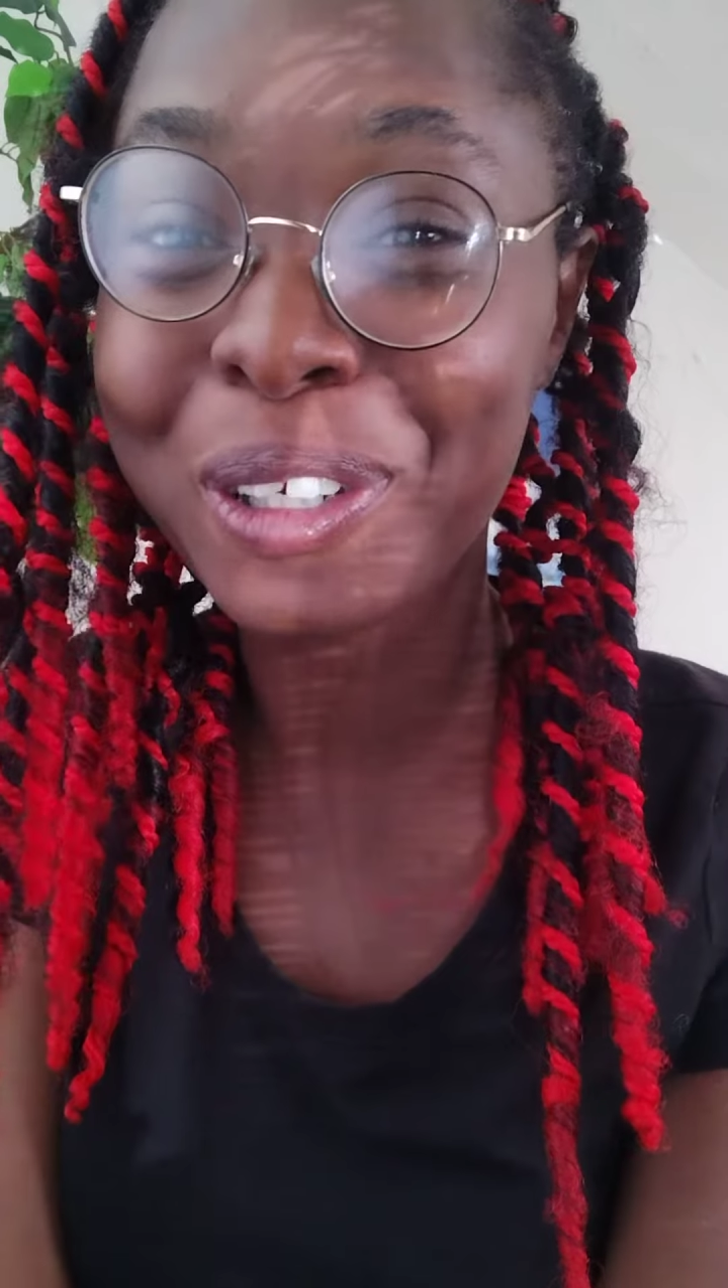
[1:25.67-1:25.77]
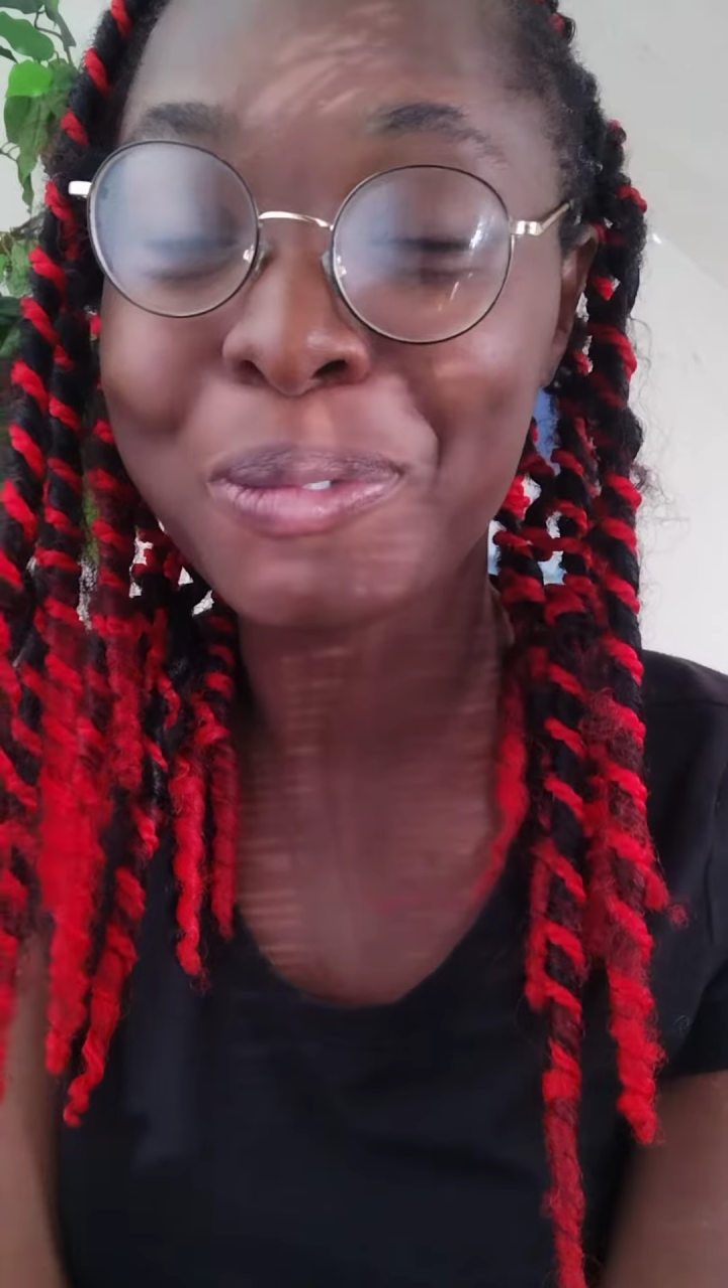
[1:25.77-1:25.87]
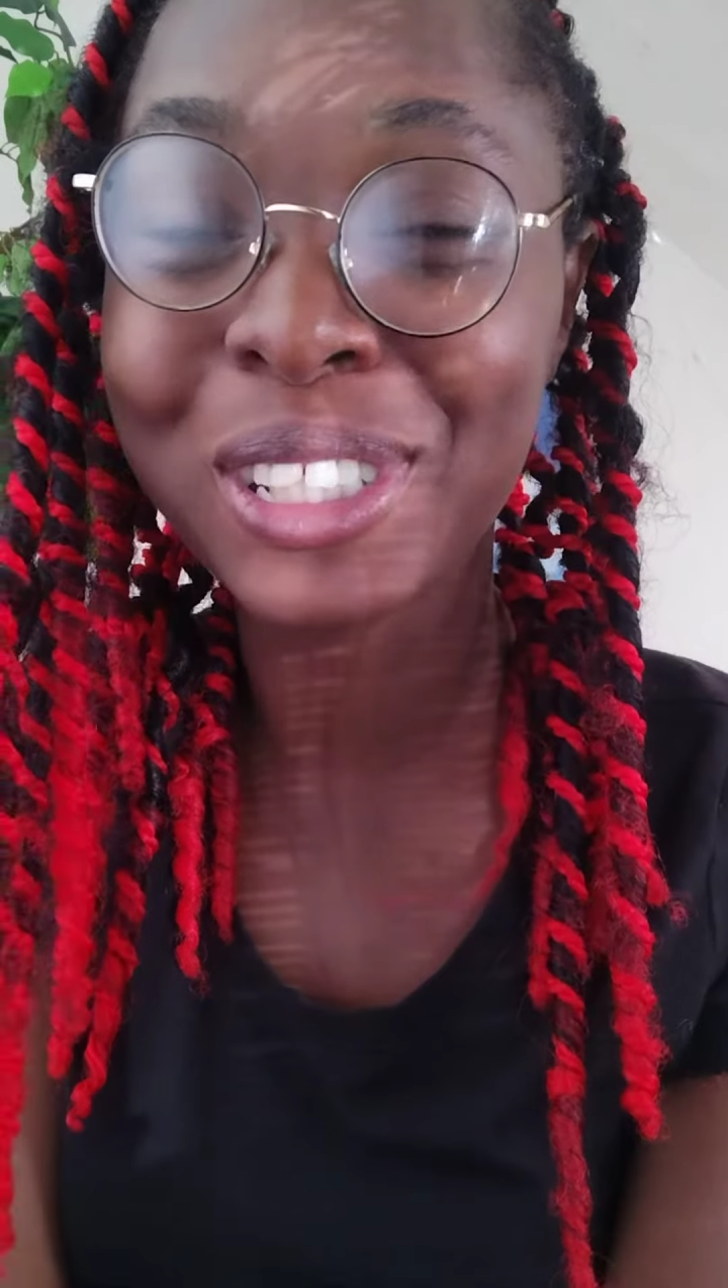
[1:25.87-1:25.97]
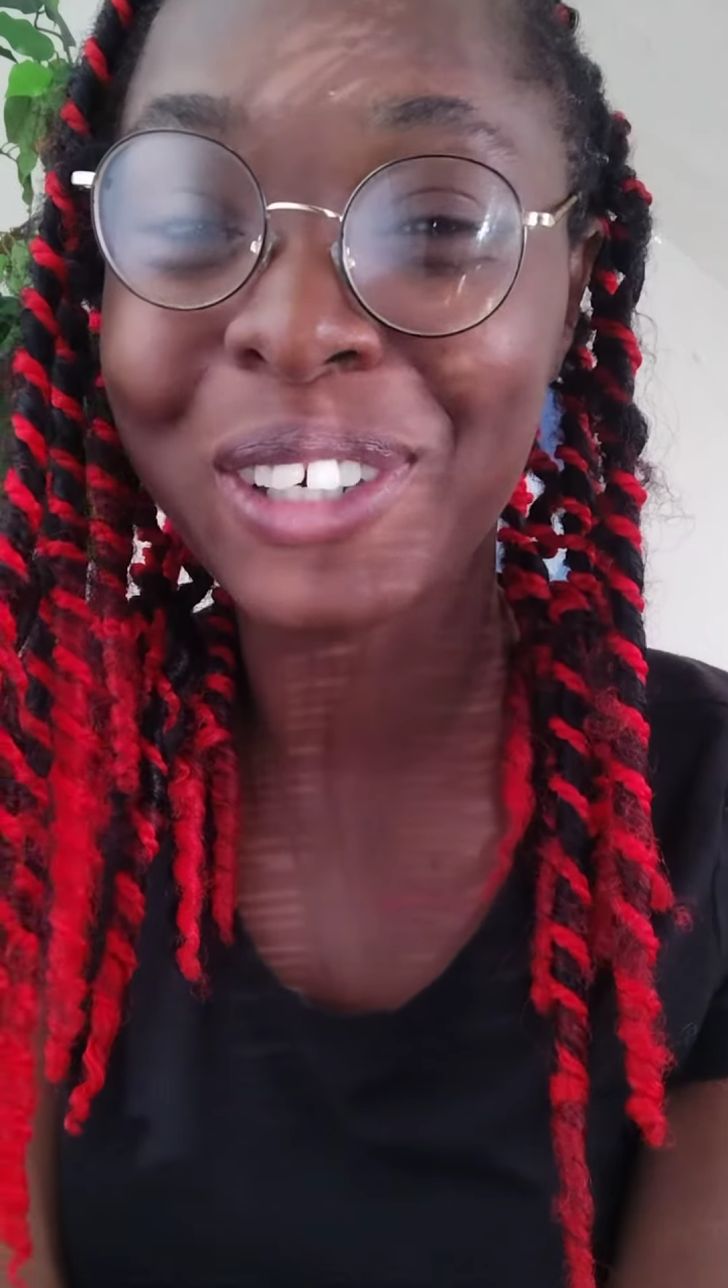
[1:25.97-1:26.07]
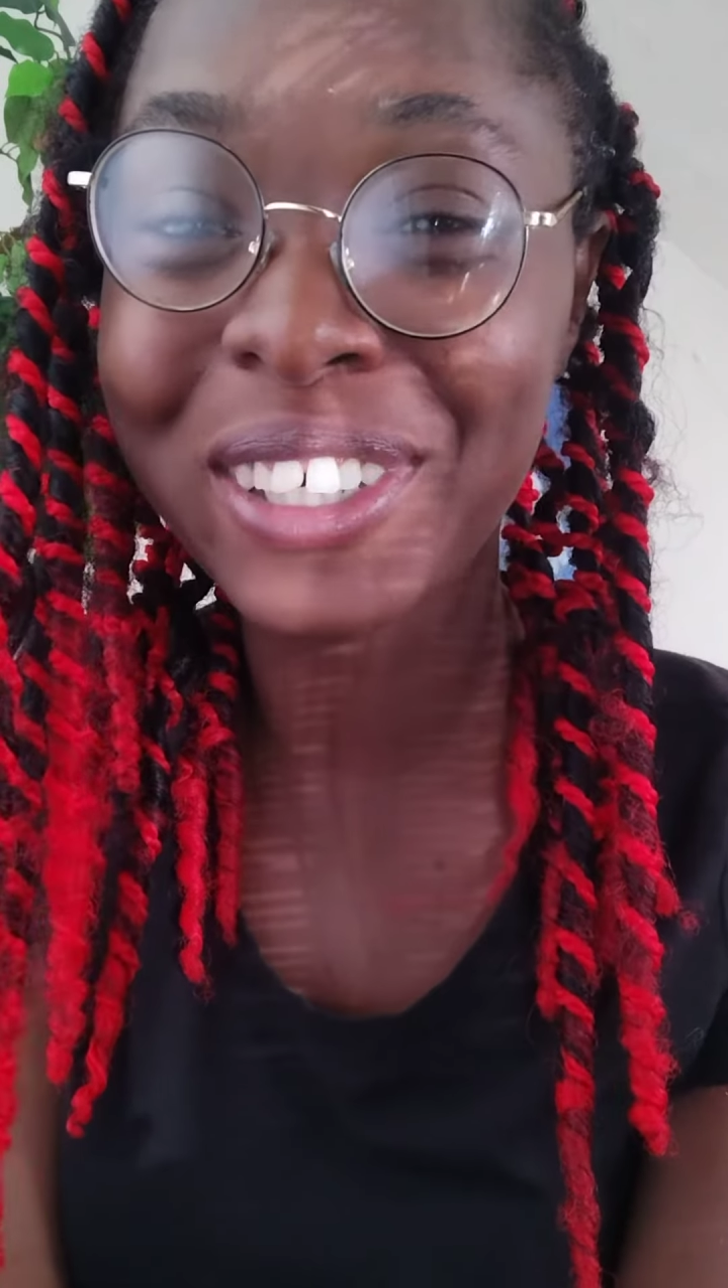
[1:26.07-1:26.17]

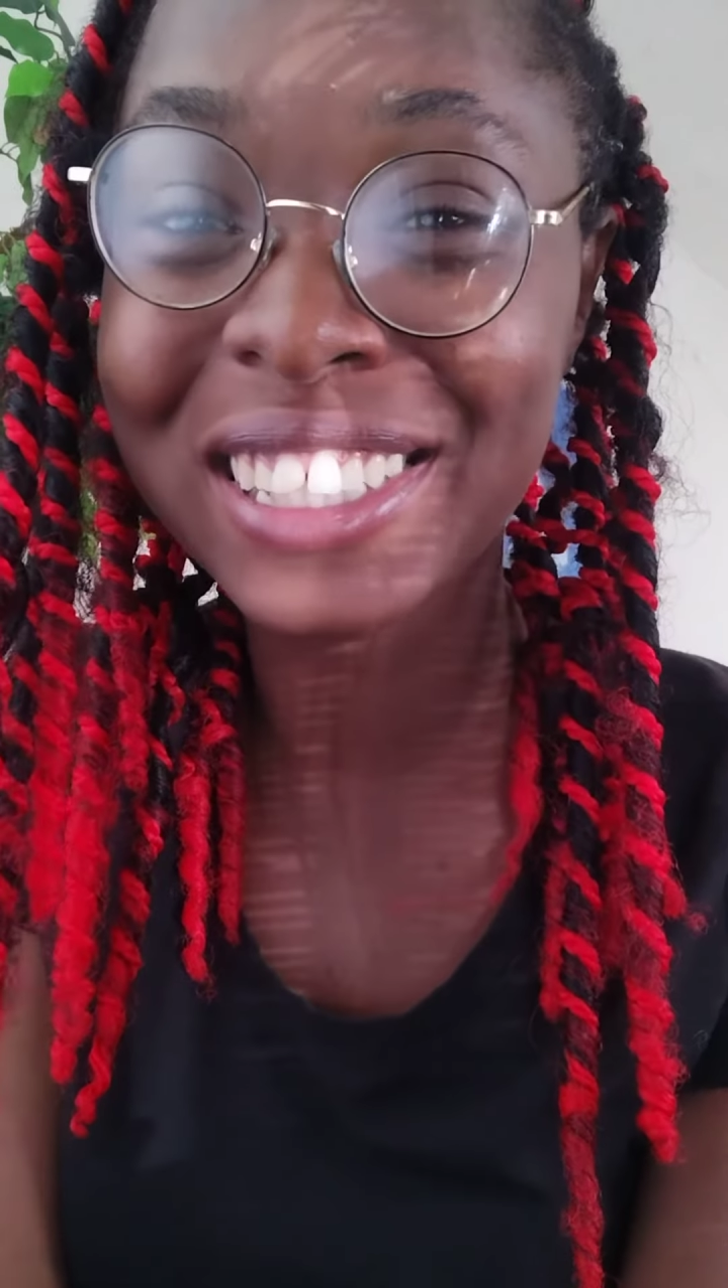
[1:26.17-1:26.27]
I'm so